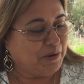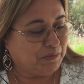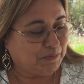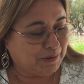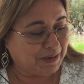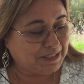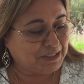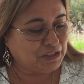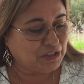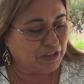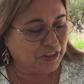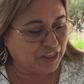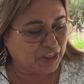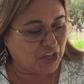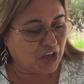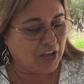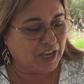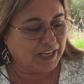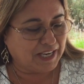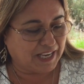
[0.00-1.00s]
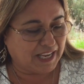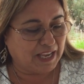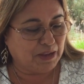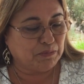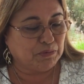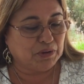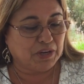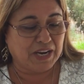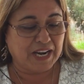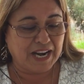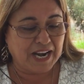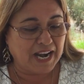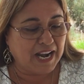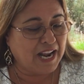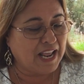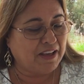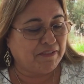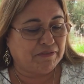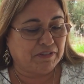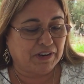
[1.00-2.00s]
Russell thought he would
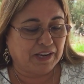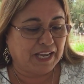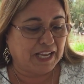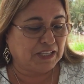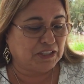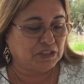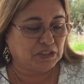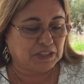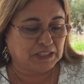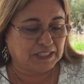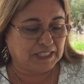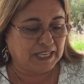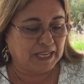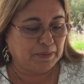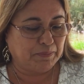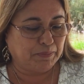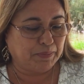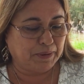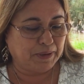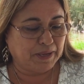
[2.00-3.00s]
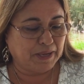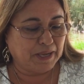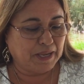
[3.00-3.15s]
never get to sleep,